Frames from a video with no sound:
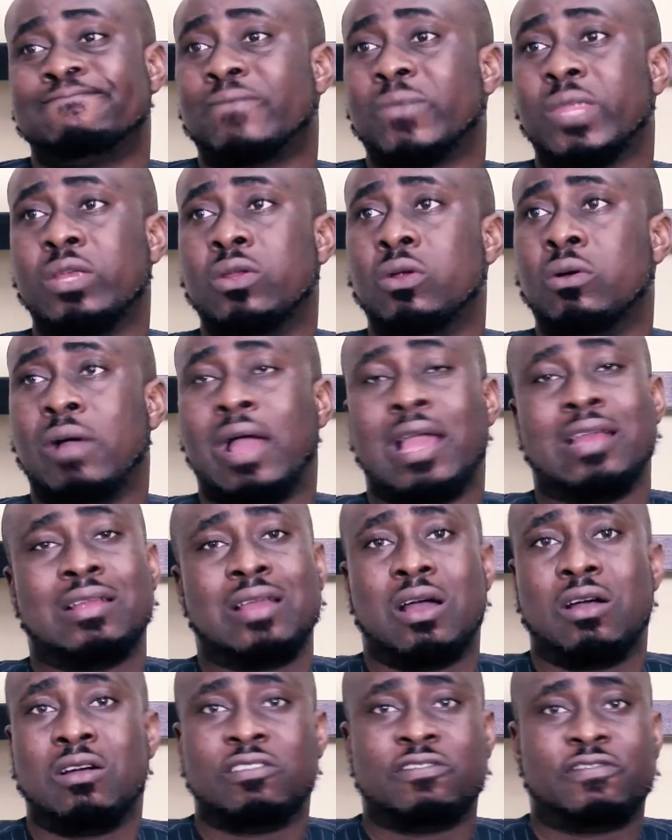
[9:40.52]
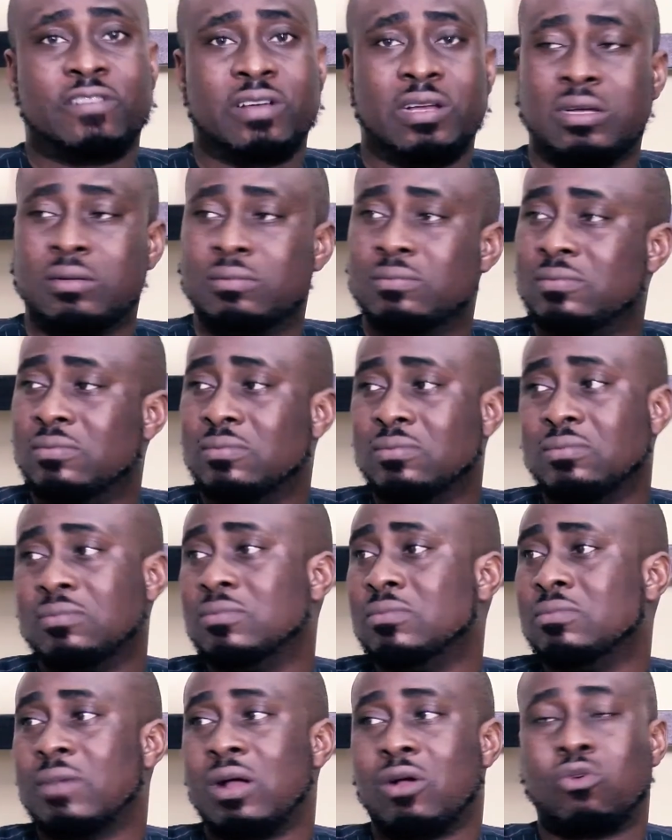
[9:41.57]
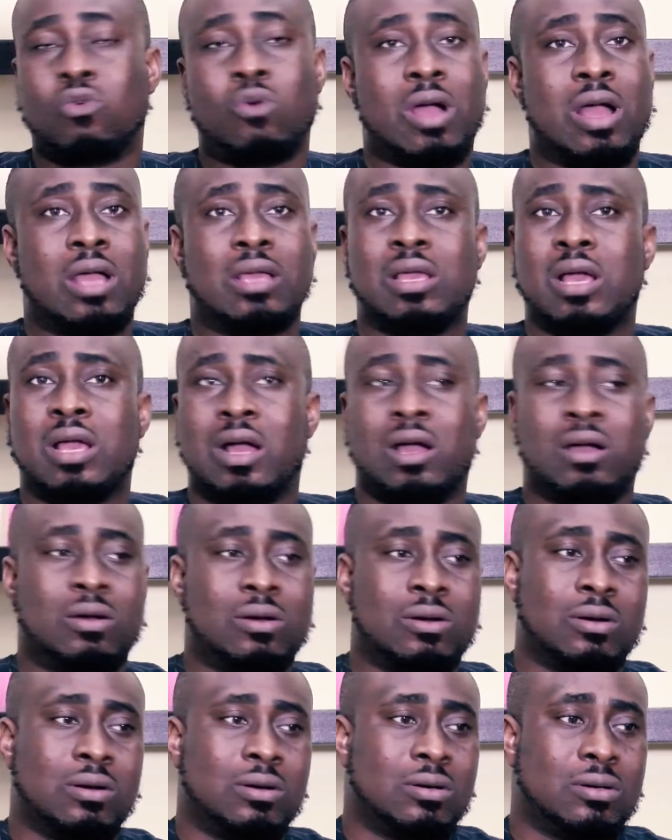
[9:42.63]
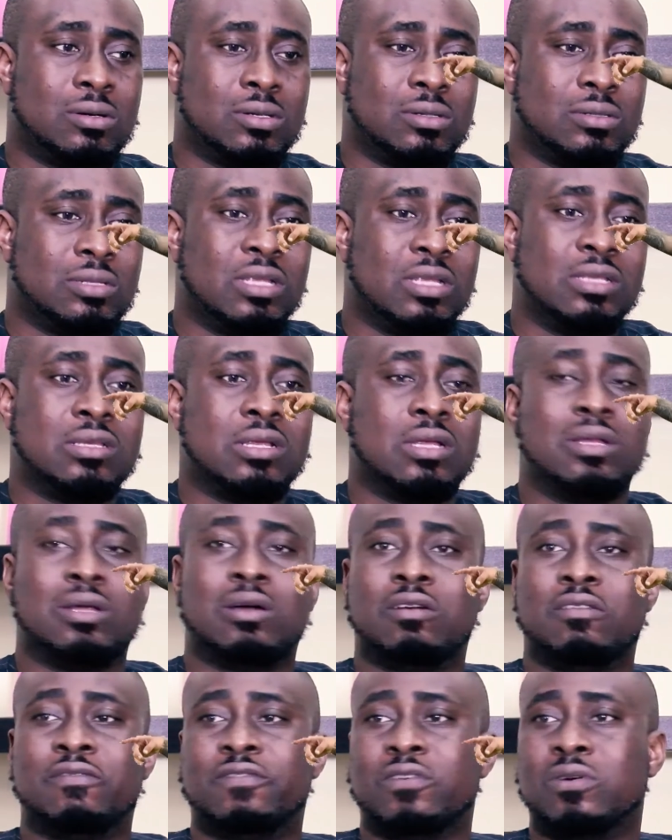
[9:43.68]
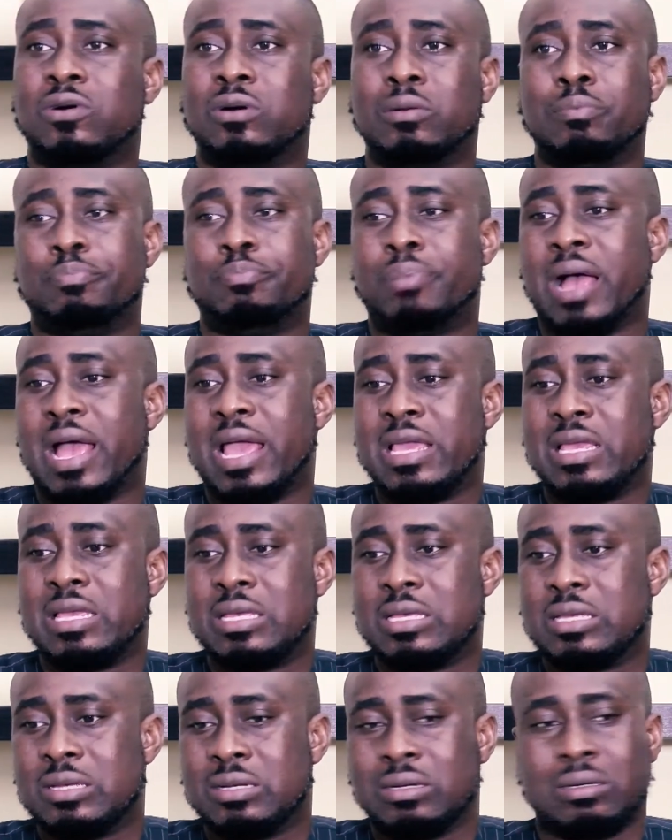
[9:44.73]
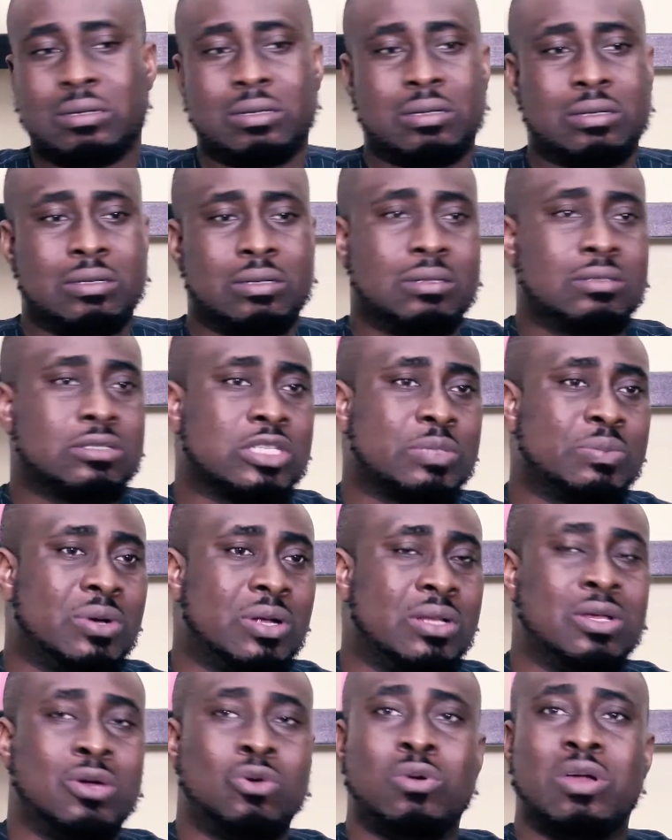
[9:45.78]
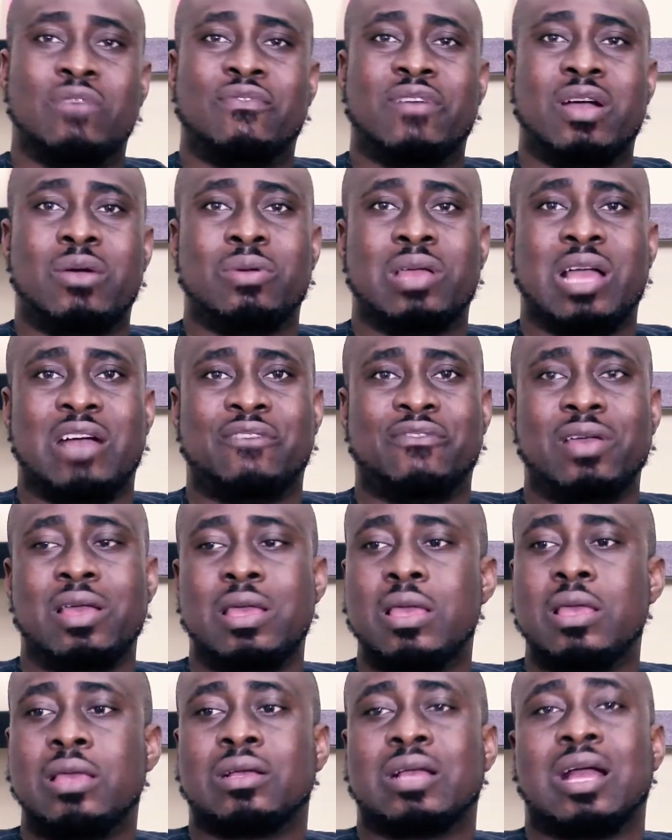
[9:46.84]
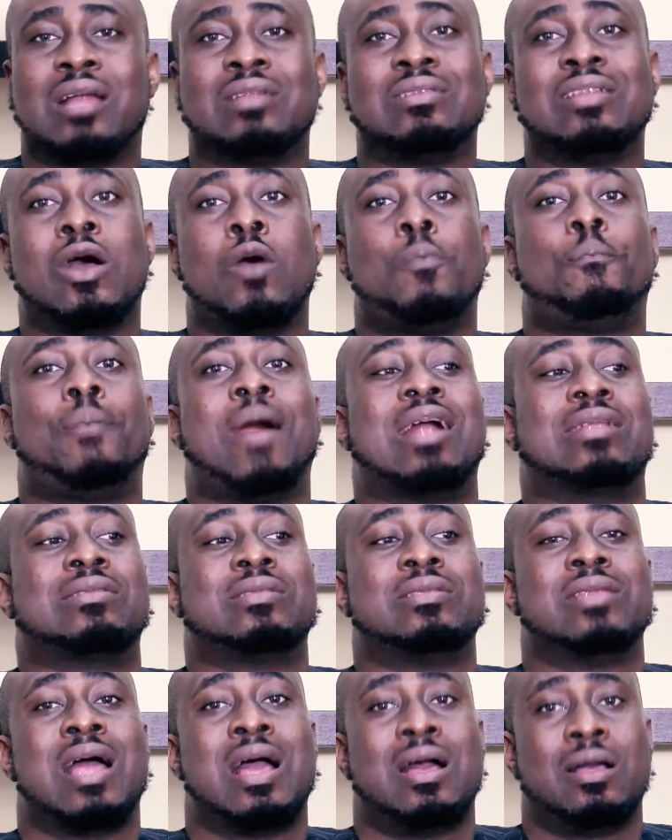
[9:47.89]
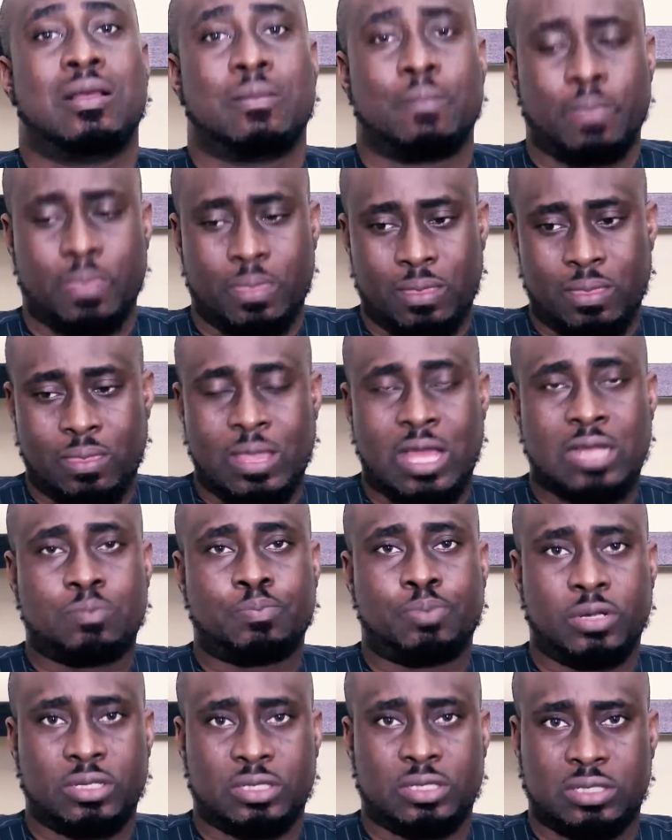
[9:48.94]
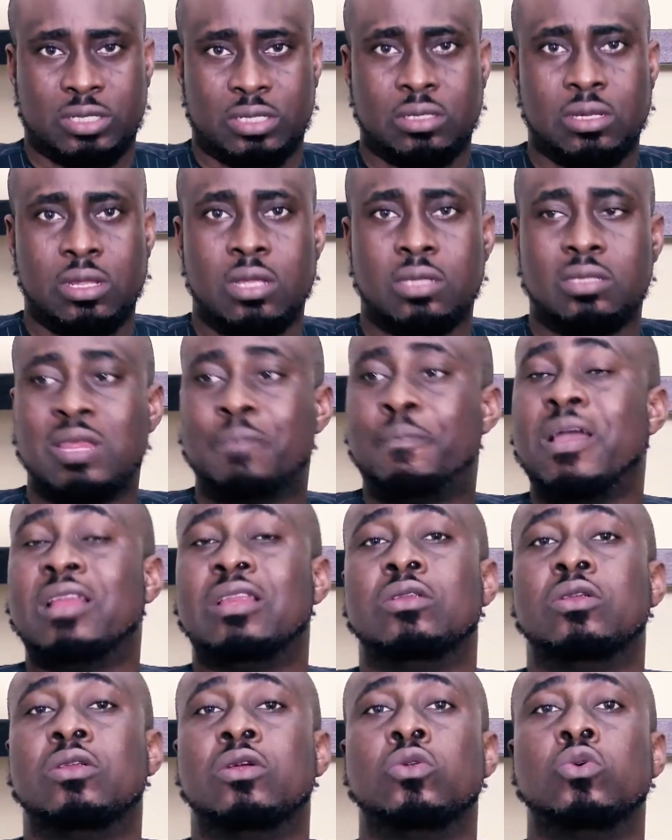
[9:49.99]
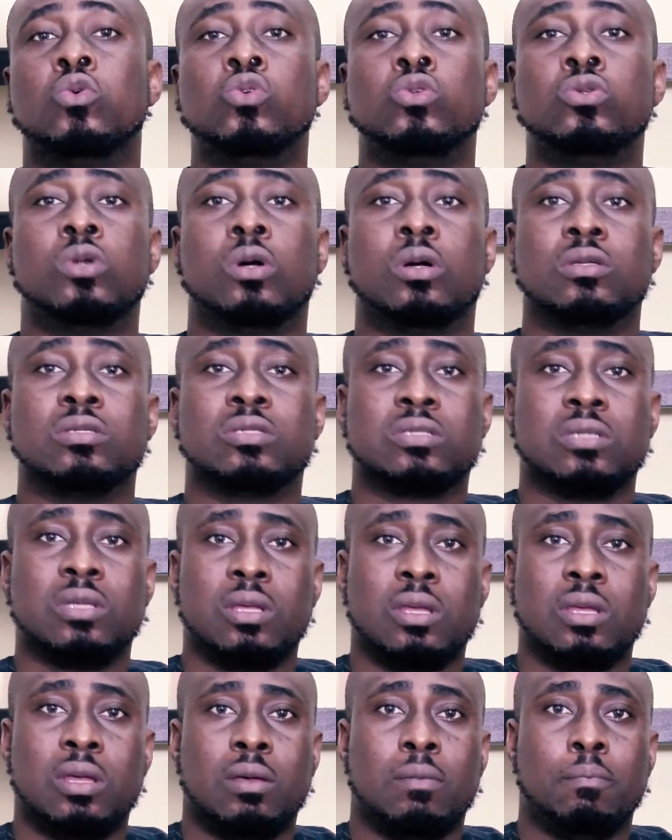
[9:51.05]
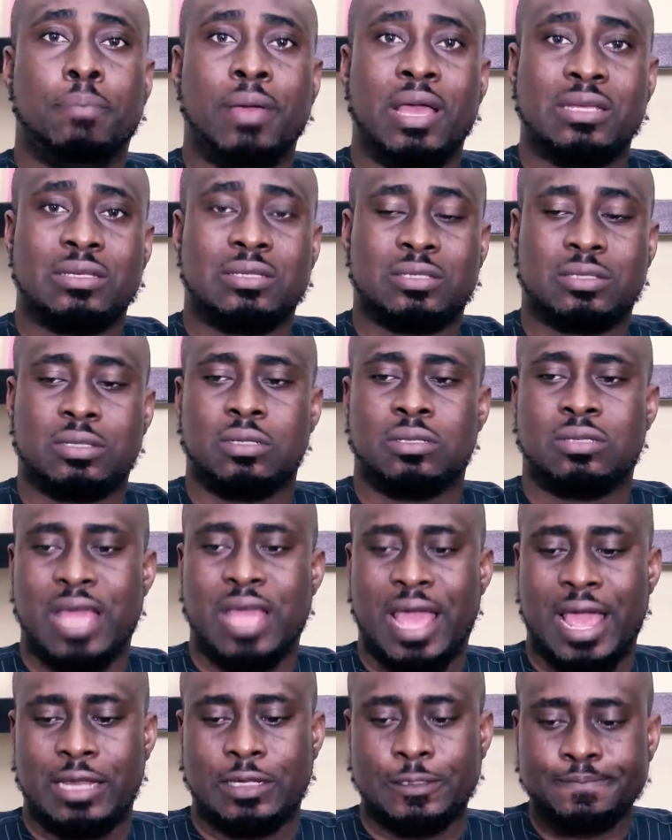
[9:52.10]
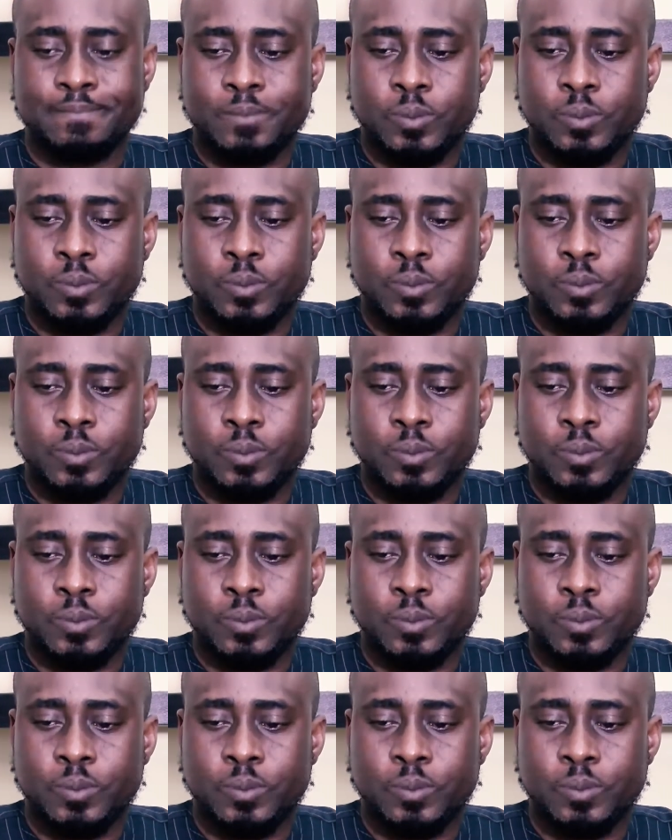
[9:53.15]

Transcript: you know, either of Maguire or Lindelof or Bailly or Smalling or whoever we have can now partner that person depending on who does best. Then